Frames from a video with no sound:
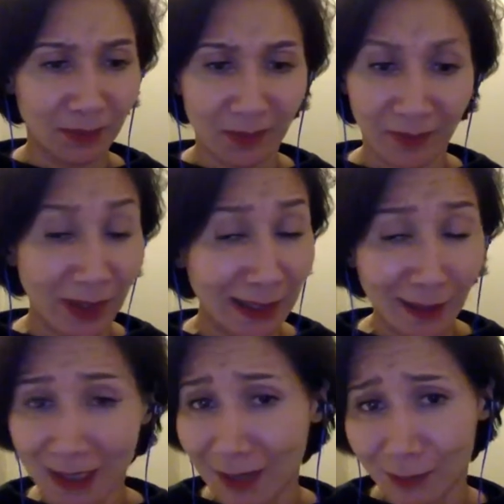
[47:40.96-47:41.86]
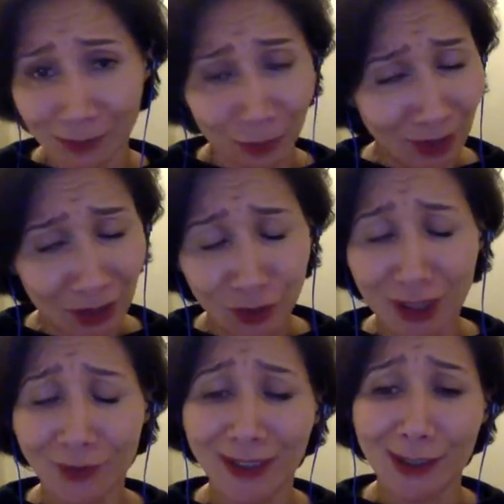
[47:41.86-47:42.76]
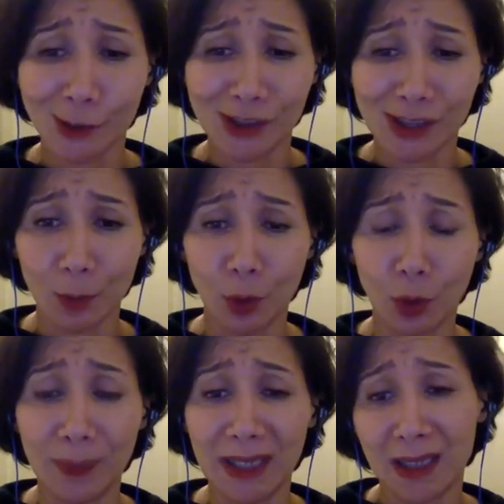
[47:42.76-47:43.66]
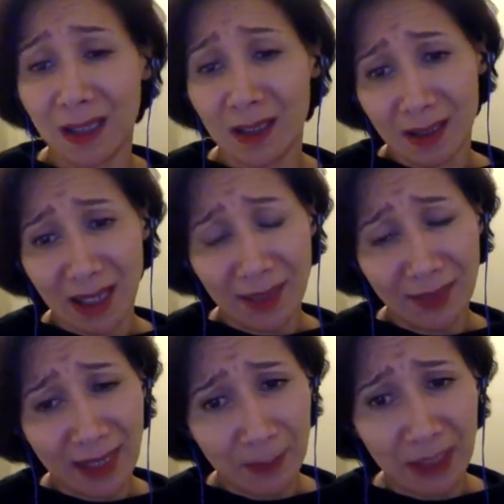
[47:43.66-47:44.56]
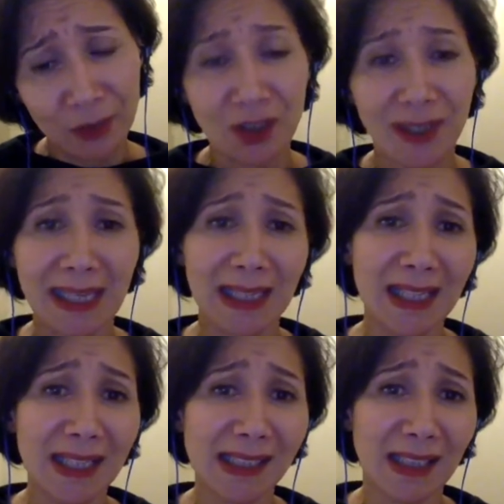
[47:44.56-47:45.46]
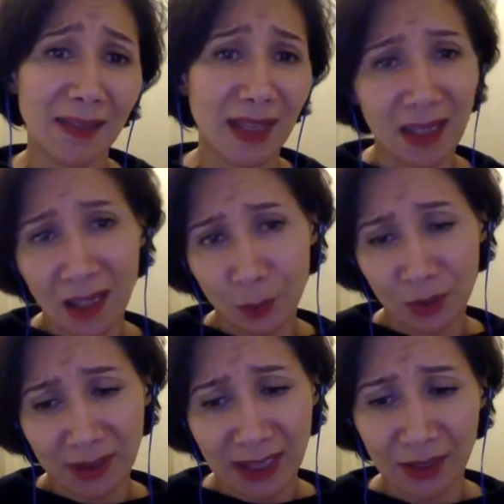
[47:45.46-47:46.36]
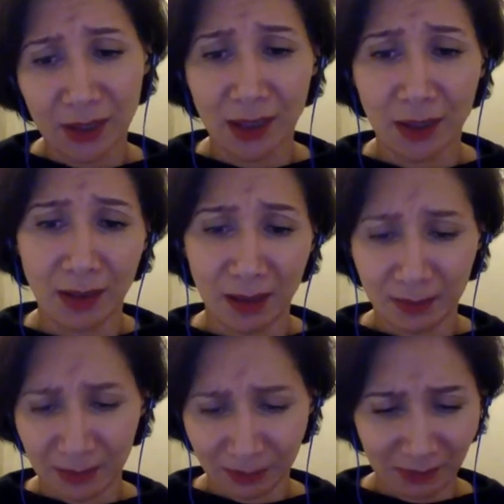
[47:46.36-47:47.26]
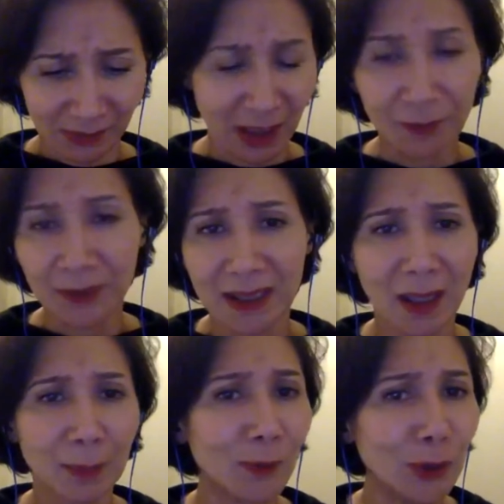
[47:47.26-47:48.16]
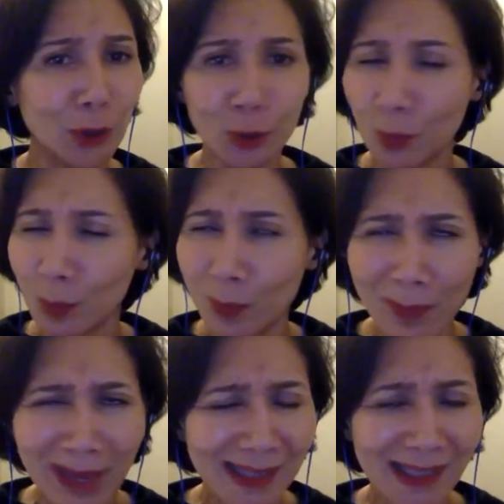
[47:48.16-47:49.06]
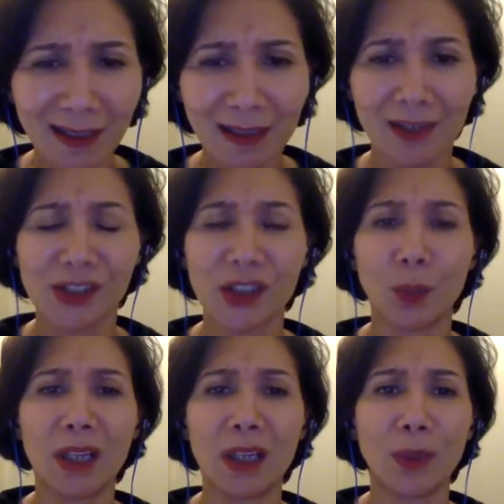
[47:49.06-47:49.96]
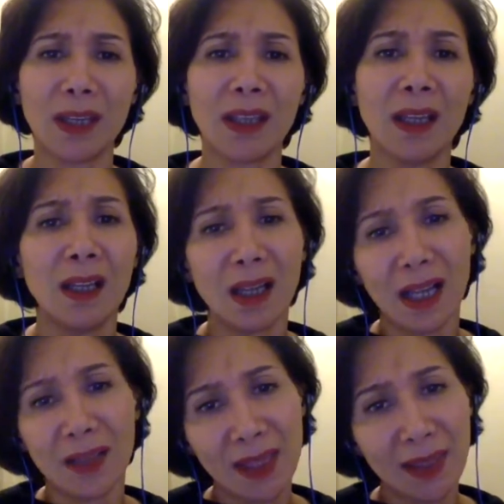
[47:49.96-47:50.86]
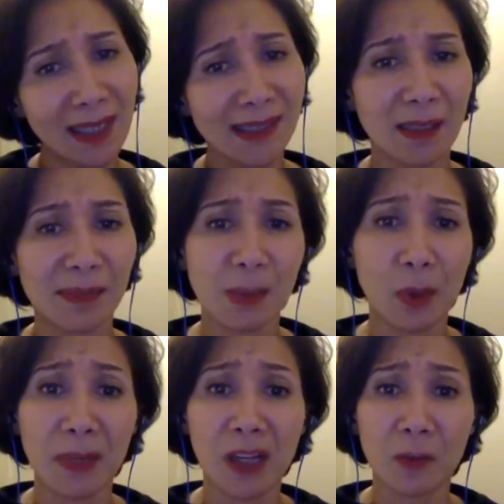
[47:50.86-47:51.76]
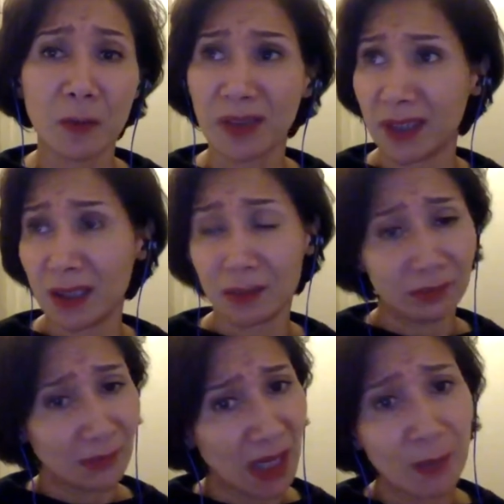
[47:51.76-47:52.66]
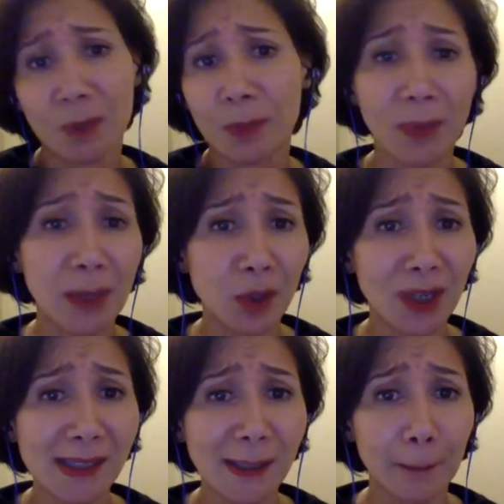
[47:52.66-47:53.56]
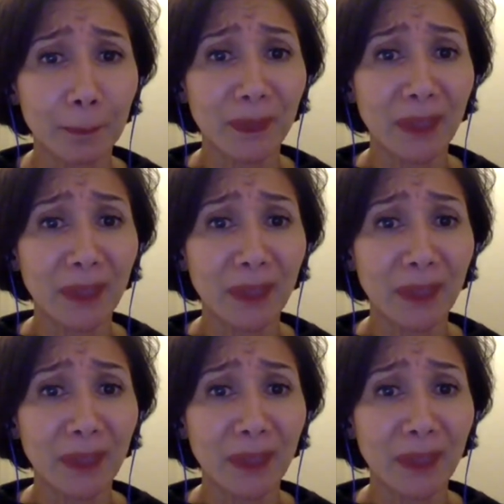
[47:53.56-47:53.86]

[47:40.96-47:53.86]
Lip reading: very lucky to have great JVs who support me and they'd mail to their list. And then I would get, a lovely number of new amazing clients to work with. And then the next time someone mailed for me, I think I'm going to put my price up.